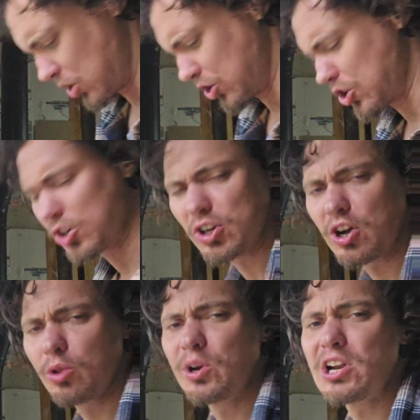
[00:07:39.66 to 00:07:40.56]
we're going to cook it
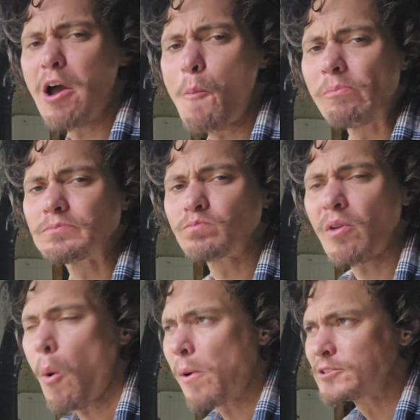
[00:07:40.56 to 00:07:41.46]
all the way down.
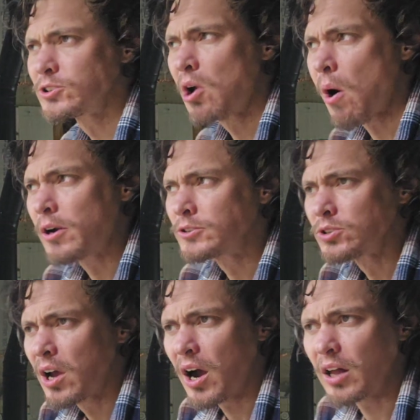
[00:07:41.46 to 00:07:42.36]

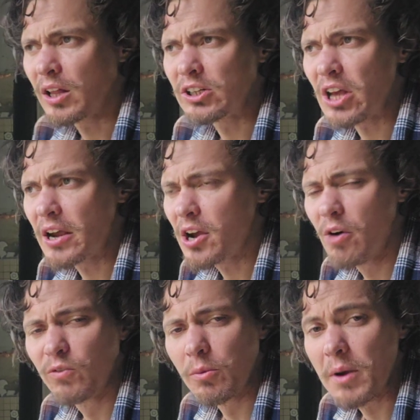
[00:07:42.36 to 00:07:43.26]
I let that
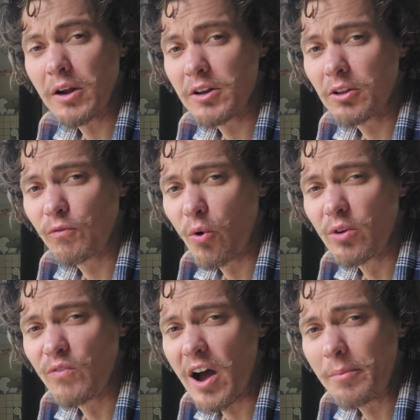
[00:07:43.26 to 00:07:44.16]
go for about another
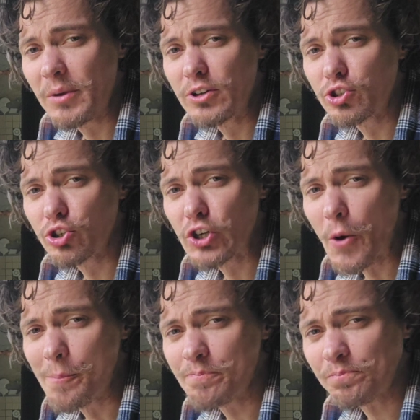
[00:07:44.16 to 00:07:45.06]
45 minutes or
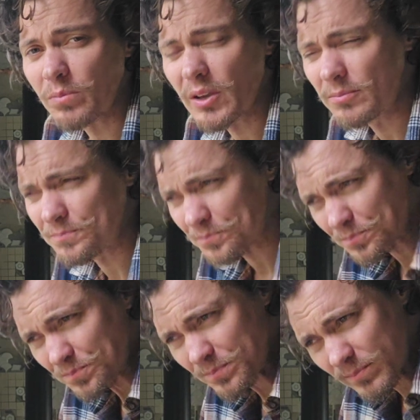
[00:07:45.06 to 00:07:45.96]
so.
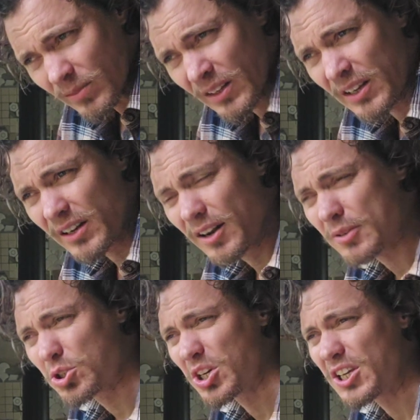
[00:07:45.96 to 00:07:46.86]
Get it
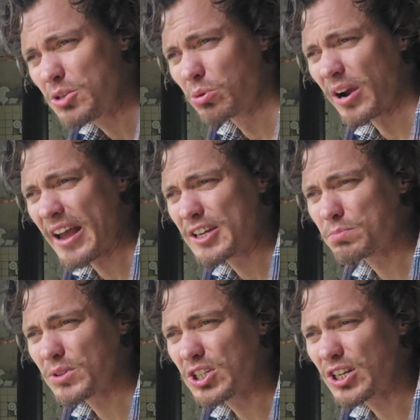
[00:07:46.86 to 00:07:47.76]
up to a heat where it
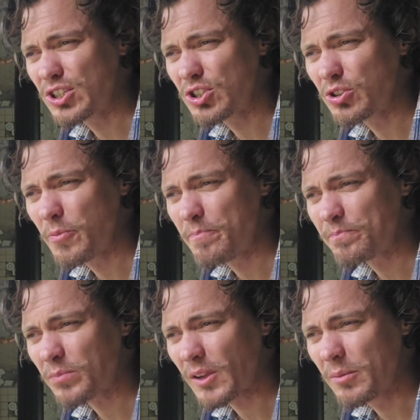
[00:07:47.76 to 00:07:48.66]
has potential,
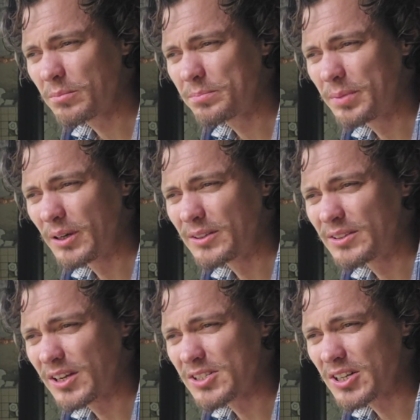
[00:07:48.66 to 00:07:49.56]

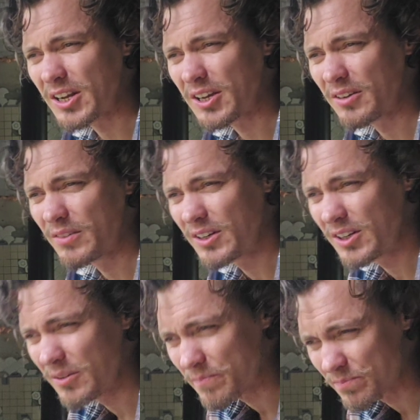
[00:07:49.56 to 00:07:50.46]
but doesn't have
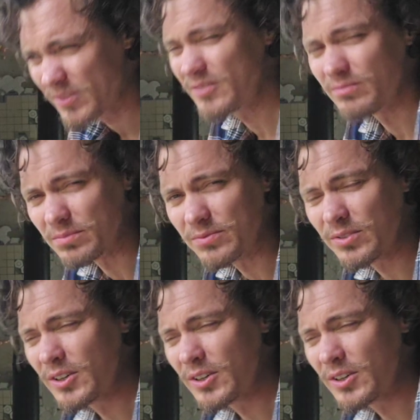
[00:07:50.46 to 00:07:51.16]
any oomph.